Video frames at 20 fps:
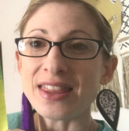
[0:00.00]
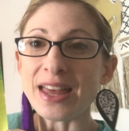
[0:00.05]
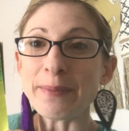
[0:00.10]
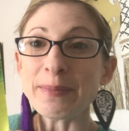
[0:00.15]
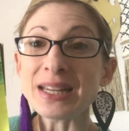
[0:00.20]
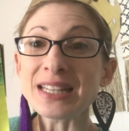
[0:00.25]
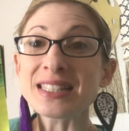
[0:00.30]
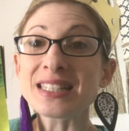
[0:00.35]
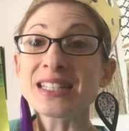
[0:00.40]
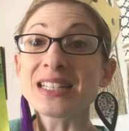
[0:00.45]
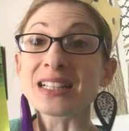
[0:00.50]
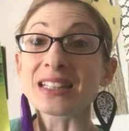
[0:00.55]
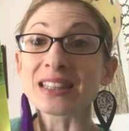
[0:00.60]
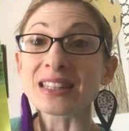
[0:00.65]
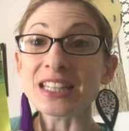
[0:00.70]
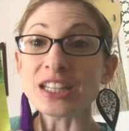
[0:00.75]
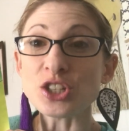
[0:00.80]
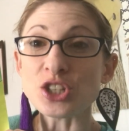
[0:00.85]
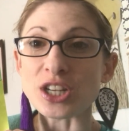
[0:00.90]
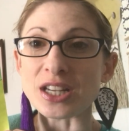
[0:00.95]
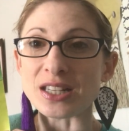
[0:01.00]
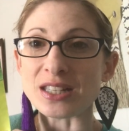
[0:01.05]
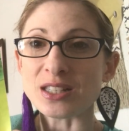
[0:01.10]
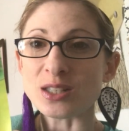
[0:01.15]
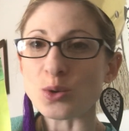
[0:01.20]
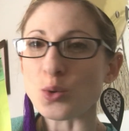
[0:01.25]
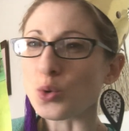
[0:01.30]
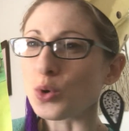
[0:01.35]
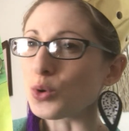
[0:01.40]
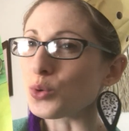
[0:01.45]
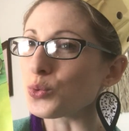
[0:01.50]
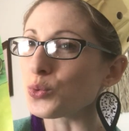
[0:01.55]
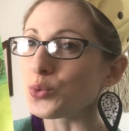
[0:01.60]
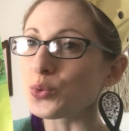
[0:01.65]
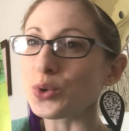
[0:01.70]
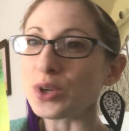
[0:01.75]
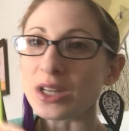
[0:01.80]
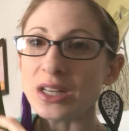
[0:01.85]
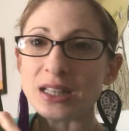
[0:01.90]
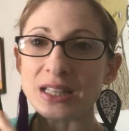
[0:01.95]
That means delicious or
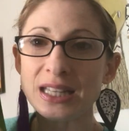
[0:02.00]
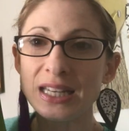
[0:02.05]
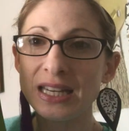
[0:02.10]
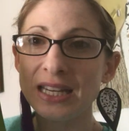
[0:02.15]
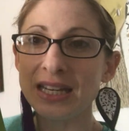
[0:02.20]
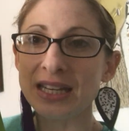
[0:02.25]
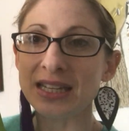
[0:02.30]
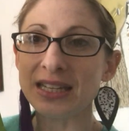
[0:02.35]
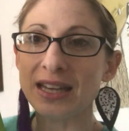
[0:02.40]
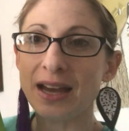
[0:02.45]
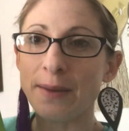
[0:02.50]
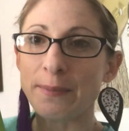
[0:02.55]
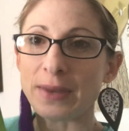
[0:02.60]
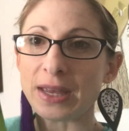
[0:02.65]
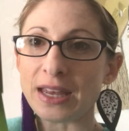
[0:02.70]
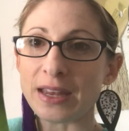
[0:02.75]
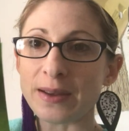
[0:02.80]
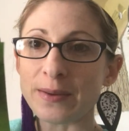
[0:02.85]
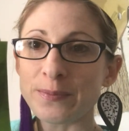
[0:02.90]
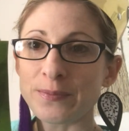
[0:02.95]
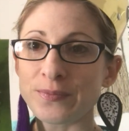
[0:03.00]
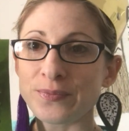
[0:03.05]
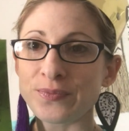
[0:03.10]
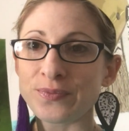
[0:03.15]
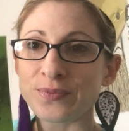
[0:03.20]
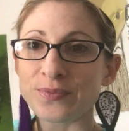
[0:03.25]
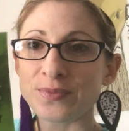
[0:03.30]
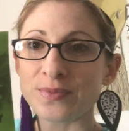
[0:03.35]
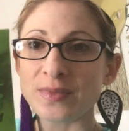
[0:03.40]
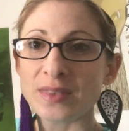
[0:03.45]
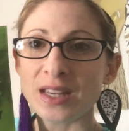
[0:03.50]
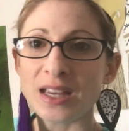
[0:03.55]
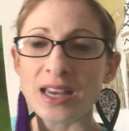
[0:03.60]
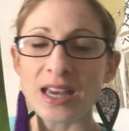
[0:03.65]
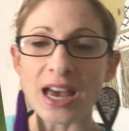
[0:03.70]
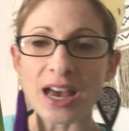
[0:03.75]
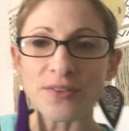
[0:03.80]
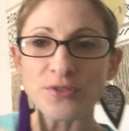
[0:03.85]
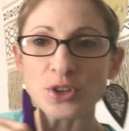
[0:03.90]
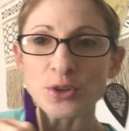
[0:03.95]
really yummy.
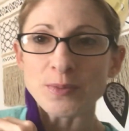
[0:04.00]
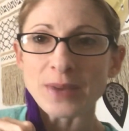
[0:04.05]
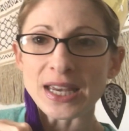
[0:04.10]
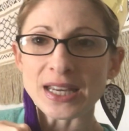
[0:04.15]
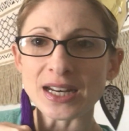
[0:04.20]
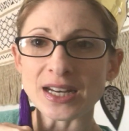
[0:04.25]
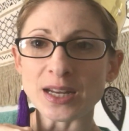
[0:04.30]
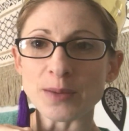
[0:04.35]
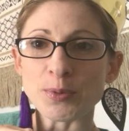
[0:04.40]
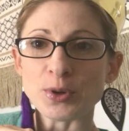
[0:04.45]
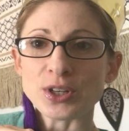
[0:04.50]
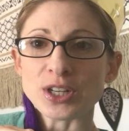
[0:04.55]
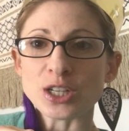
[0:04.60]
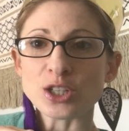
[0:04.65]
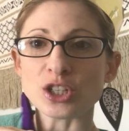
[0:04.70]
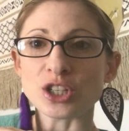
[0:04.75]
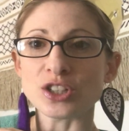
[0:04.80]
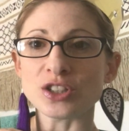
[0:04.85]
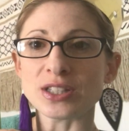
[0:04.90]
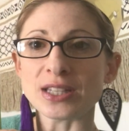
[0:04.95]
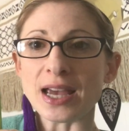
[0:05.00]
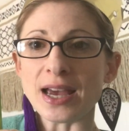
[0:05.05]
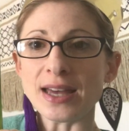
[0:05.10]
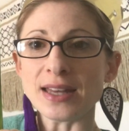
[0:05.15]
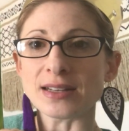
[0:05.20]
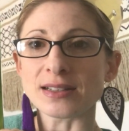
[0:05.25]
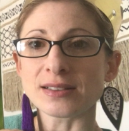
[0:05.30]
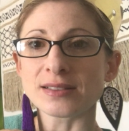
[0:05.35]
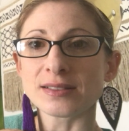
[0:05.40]
Have you made any predictions yet?